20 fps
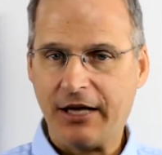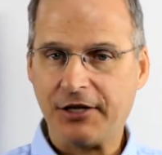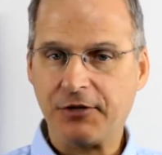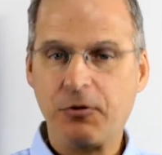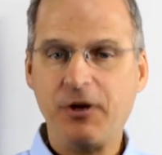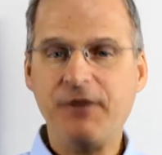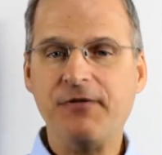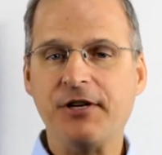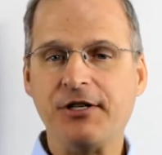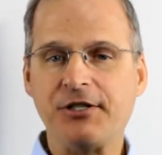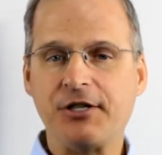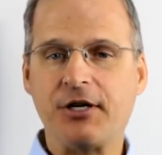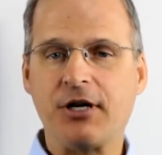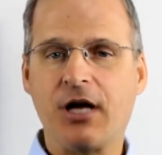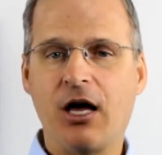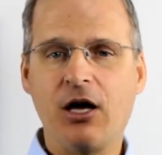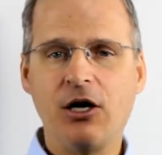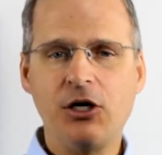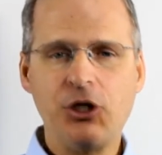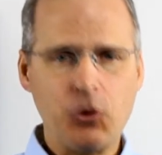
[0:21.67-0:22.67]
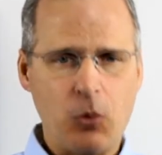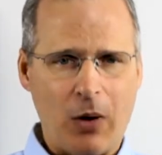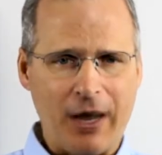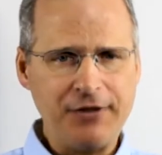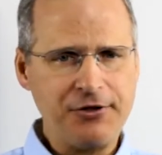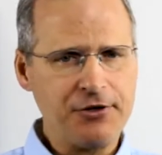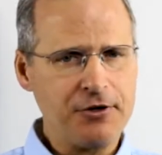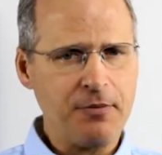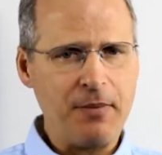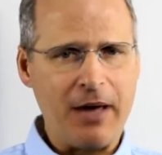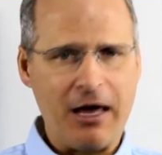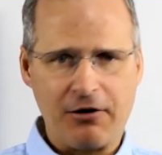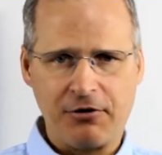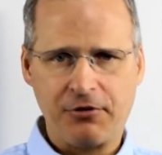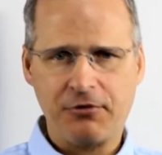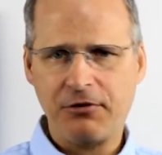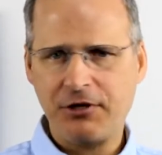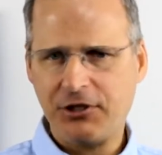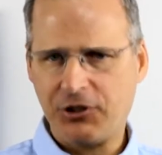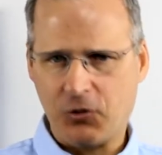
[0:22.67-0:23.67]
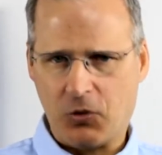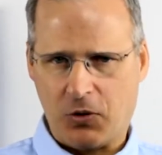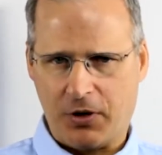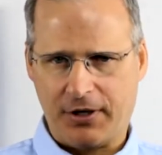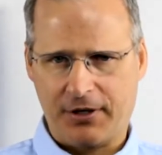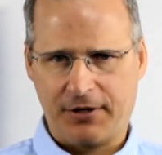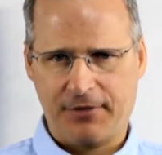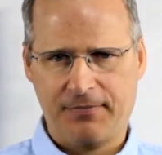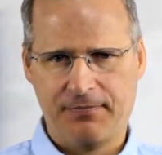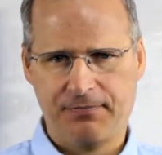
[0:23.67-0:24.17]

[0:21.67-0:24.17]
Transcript: as we visit Schweitzer Mountain Resort.